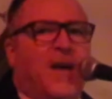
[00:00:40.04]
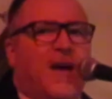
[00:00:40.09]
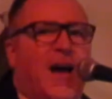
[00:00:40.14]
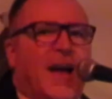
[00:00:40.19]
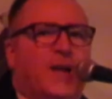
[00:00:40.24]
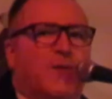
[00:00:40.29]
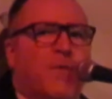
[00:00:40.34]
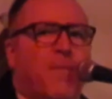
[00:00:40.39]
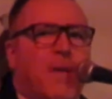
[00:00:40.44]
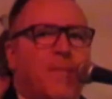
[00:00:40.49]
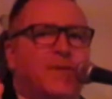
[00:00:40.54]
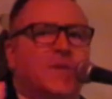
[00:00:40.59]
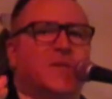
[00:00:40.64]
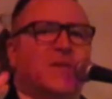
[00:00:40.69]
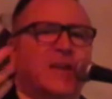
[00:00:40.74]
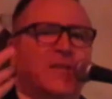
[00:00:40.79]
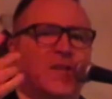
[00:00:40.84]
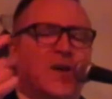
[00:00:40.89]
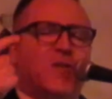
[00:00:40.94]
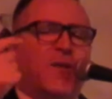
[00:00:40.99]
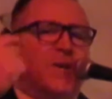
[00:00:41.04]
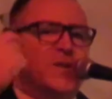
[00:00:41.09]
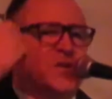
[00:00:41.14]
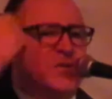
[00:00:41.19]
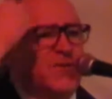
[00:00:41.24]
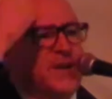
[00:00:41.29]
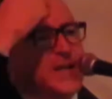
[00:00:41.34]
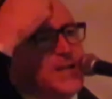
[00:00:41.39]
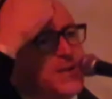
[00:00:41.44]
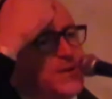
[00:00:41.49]
I can remember seeing The
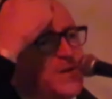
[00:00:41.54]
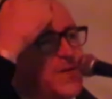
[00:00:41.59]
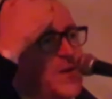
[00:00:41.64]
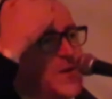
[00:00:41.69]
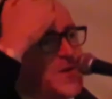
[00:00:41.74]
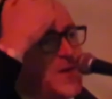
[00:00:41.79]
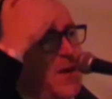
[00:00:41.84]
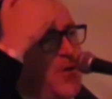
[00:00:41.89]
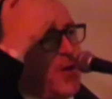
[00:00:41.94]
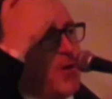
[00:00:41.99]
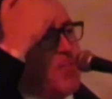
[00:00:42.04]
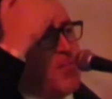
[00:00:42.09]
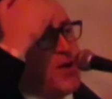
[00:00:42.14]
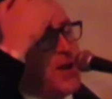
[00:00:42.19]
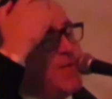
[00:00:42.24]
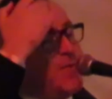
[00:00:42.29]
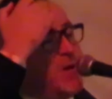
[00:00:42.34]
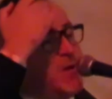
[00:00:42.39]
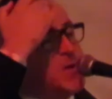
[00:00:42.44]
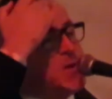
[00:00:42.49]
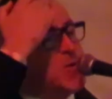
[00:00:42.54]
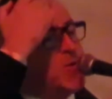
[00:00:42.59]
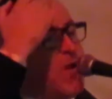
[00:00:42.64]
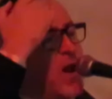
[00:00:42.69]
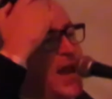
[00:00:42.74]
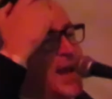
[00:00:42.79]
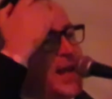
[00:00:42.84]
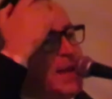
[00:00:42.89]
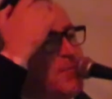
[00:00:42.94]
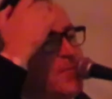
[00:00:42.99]
Conjuring 2 this year at a preview
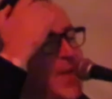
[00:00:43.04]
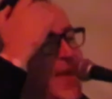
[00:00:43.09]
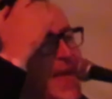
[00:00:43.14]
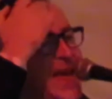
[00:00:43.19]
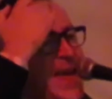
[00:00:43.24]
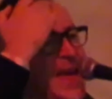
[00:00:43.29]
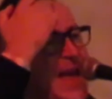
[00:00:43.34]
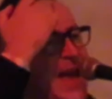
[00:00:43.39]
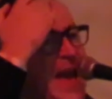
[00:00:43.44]
screening,